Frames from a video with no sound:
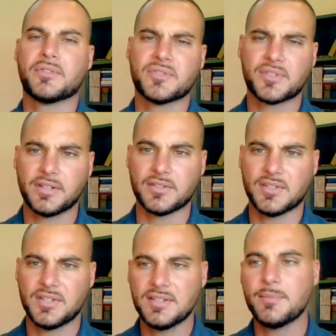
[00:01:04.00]
off your skills
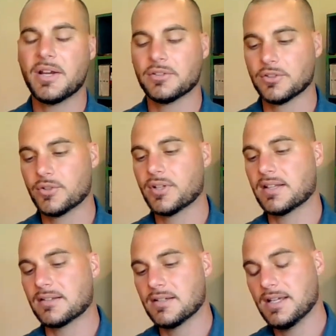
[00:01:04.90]
this is about
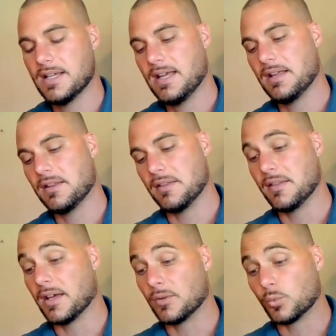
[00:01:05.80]
learning
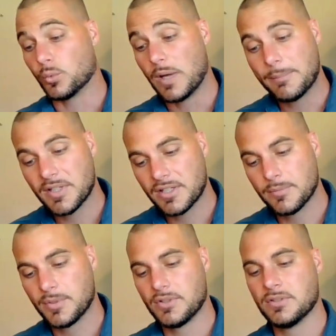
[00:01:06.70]
the
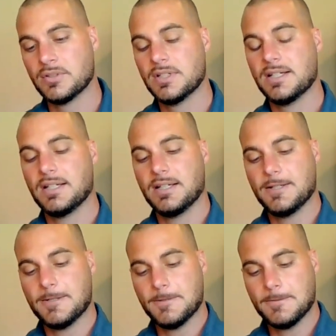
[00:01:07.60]
replicable
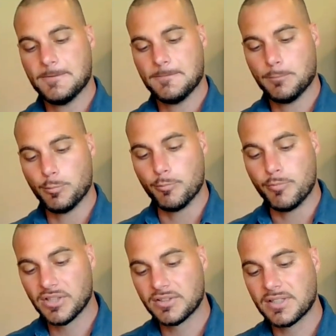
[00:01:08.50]

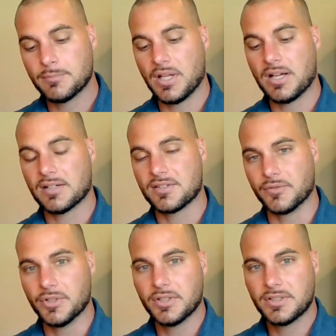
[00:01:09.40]
building blocks
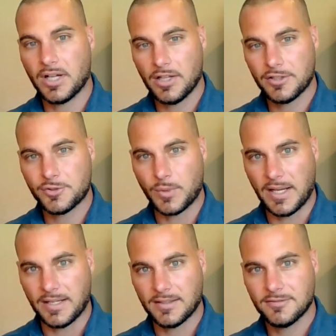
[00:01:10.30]
of good college
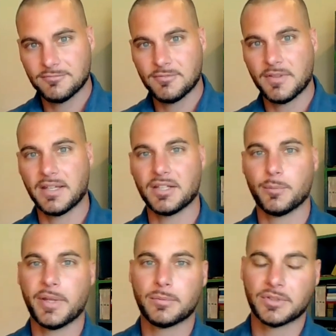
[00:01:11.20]
writing that you'll
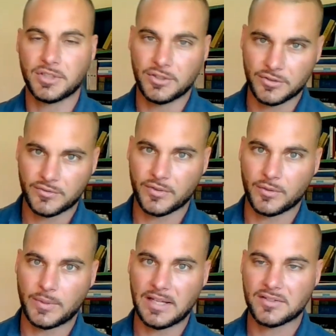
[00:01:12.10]
be able to use for the
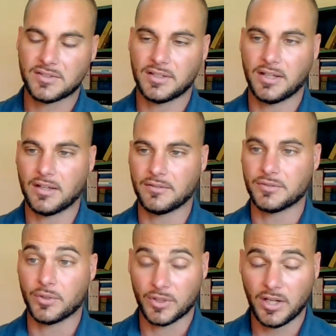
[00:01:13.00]
rest of
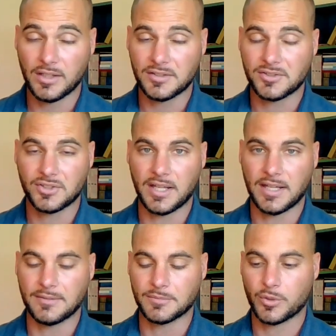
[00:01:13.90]
your college
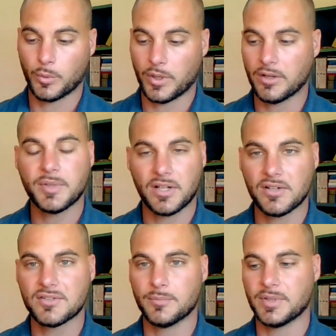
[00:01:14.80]
um, career but
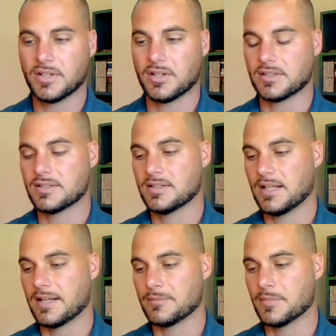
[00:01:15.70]
also beyond
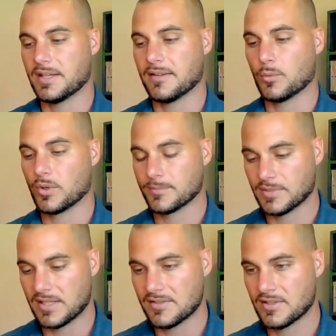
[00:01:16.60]
um, in the
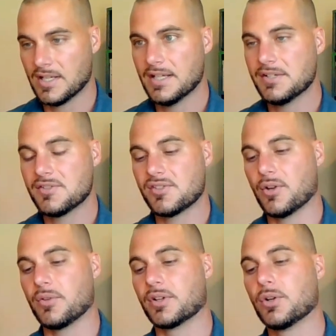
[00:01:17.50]
workplace
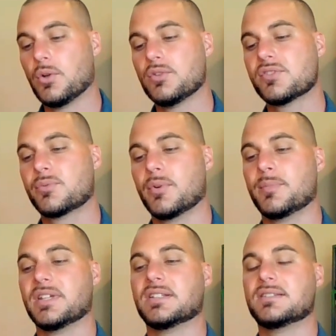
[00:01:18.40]
so the goals will
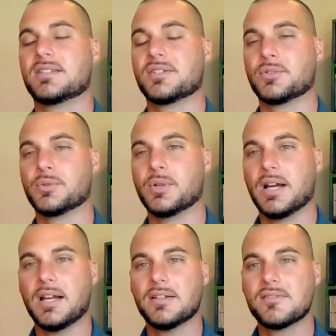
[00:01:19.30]
be to uh,
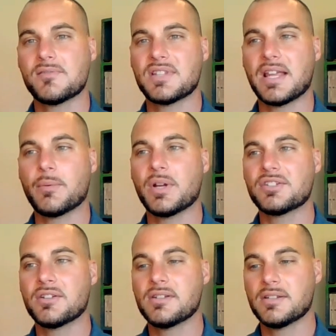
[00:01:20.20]
say
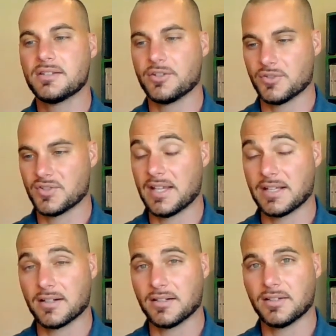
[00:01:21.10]
what you're
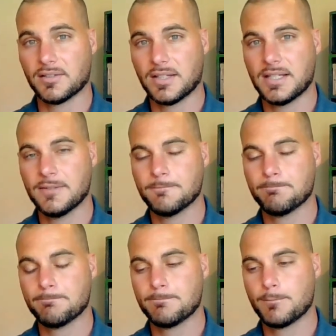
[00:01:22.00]
saying clearly
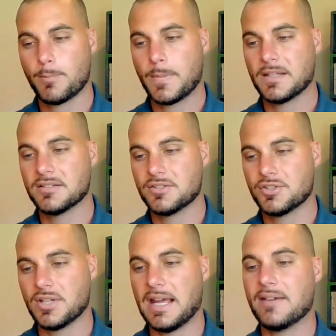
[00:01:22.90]
to
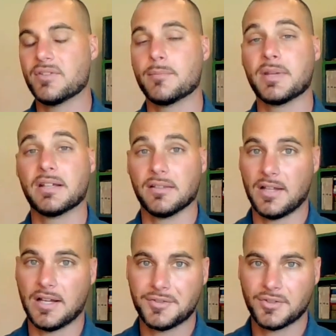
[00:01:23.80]
have it be
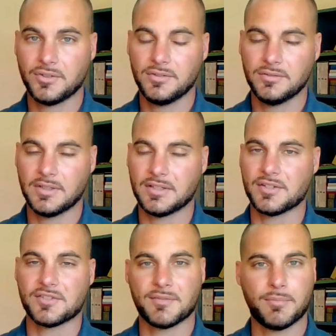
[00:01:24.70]
logical and to
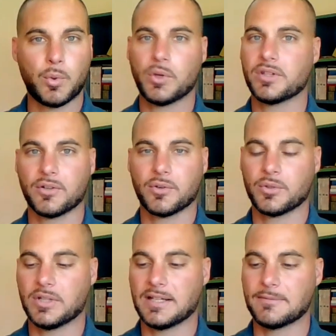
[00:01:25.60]
support your
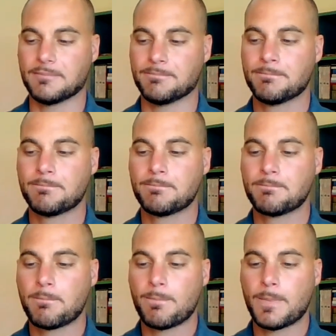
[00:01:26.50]
um,
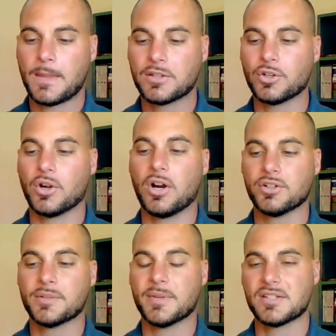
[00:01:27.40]
your
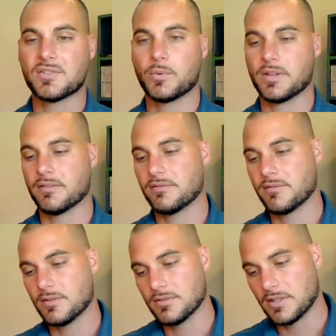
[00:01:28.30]
arguments with
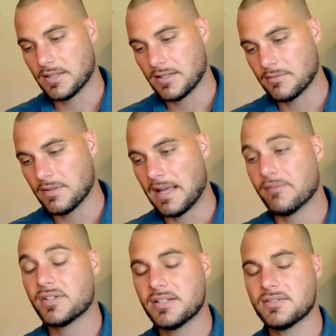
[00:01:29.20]
uh,
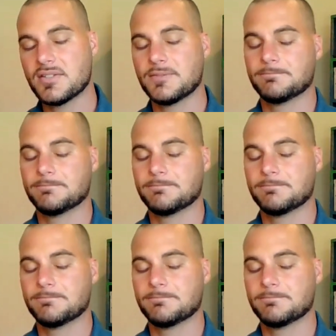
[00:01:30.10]
evidence